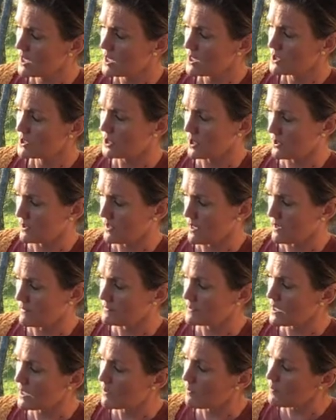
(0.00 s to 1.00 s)
Turn
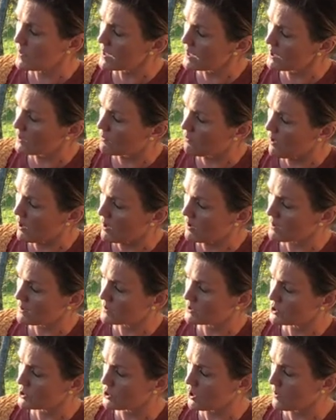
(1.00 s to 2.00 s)
left at Weekend Walk.
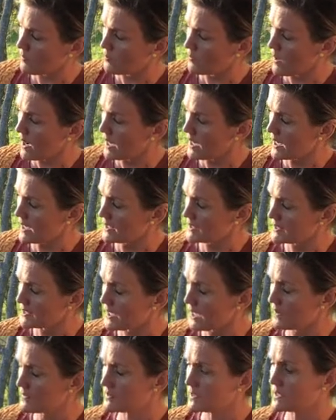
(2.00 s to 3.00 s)
Sharp right at
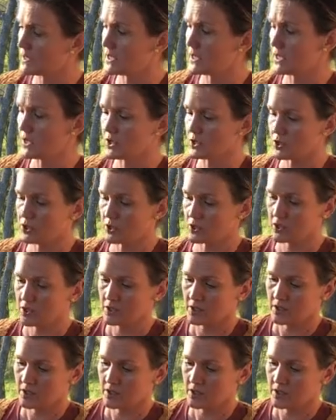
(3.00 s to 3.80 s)
South Stitch.